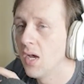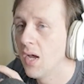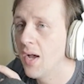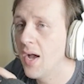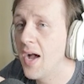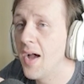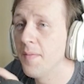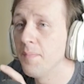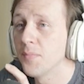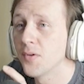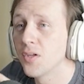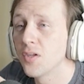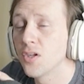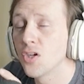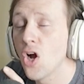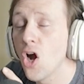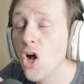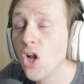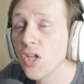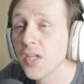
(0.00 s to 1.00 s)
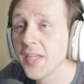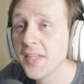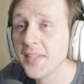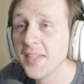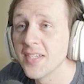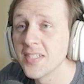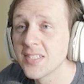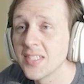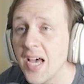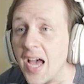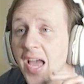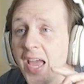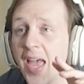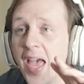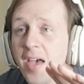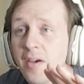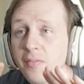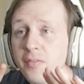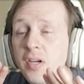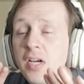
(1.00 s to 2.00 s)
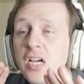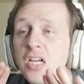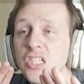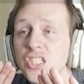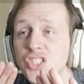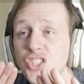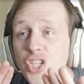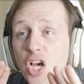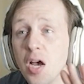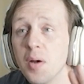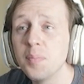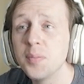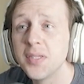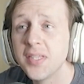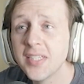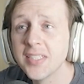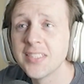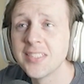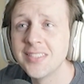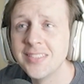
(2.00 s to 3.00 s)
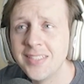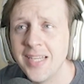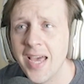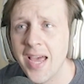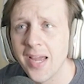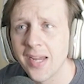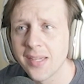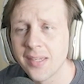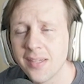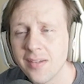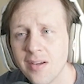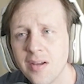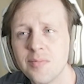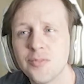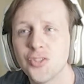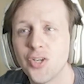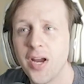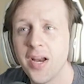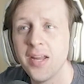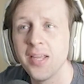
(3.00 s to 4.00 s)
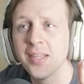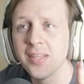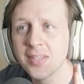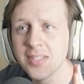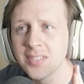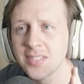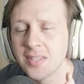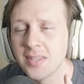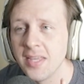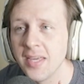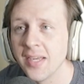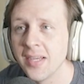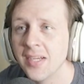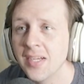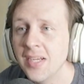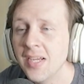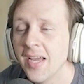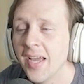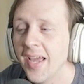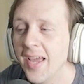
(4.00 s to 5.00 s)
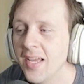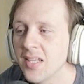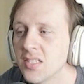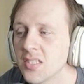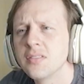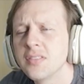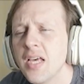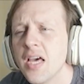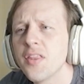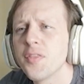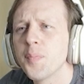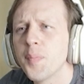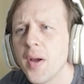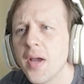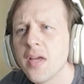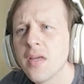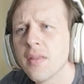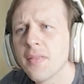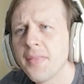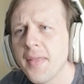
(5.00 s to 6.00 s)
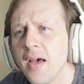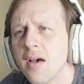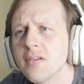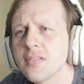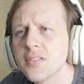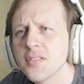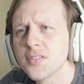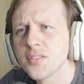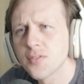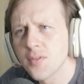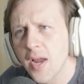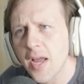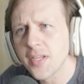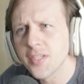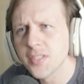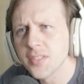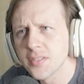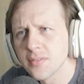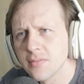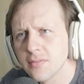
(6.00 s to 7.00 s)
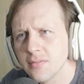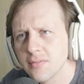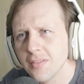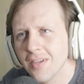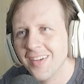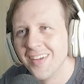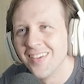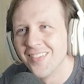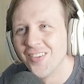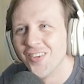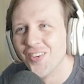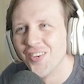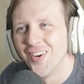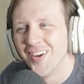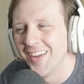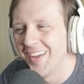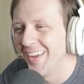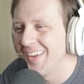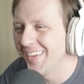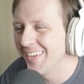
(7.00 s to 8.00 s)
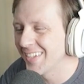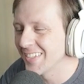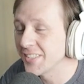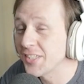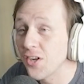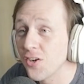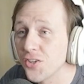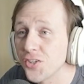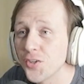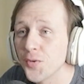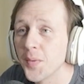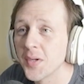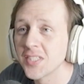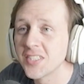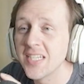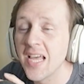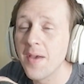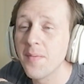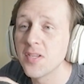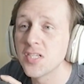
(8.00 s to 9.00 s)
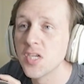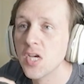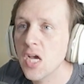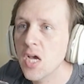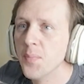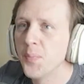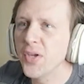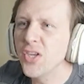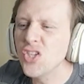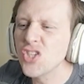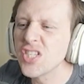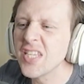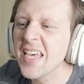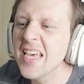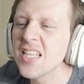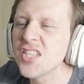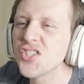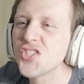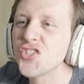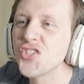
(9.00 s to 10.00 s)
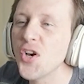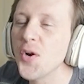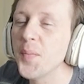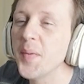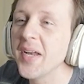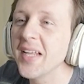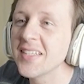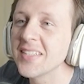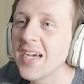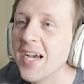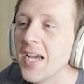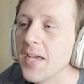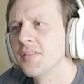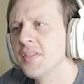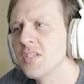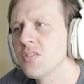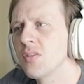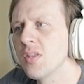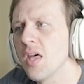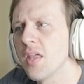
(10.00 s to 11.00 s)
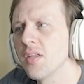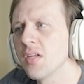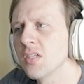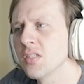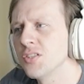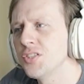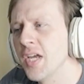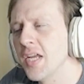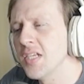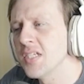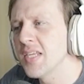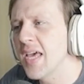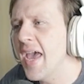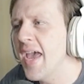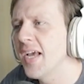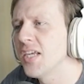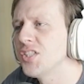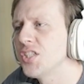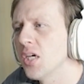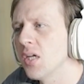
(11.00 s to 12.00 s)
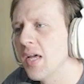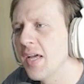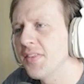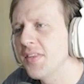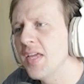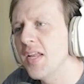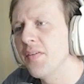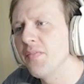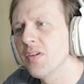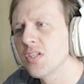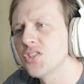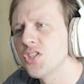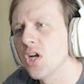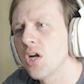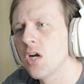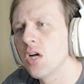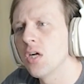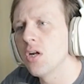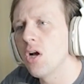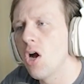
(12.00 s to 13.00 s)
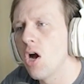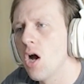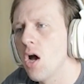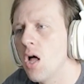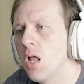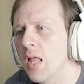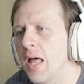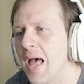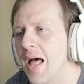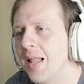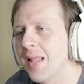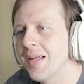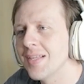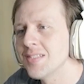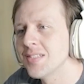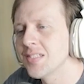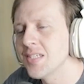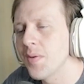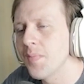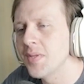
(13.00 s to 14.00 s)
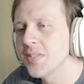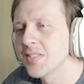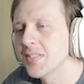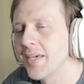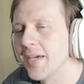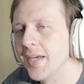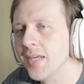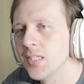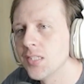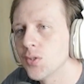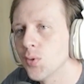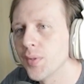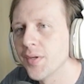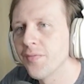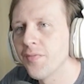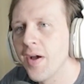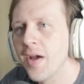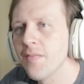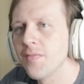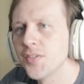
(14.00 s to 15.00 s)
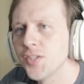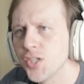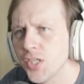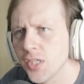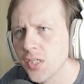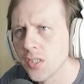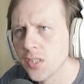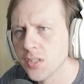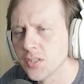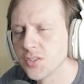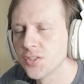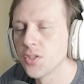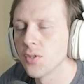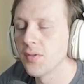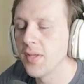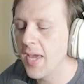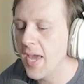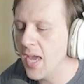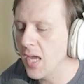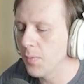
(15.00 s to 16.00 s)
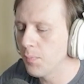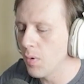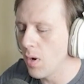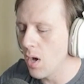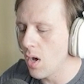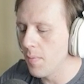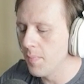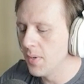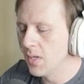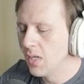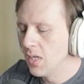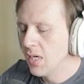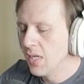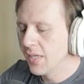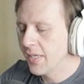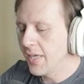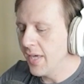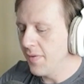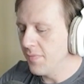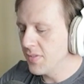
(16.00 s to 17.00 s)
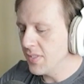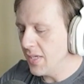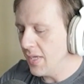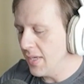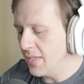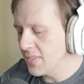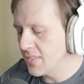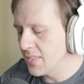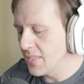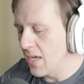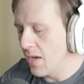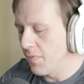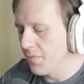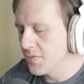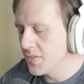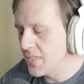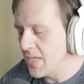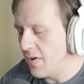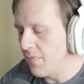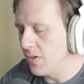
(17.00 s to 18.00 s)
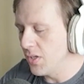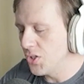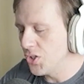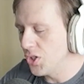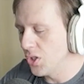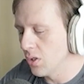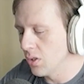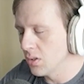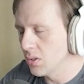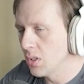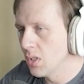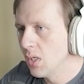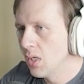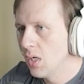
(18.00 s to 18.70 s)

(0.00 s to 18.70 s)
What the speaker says: I'm calling this, I have dubbed this deck, I'm trying to get this a thing, it's death by 1,000 scratches. Right? Because you don't do much damage, but you just hit so many times. These are the other changes. Eggshell. At the end of your turn, all allied summons gain 25 shield. So the egg bomb gives itself 70 shield.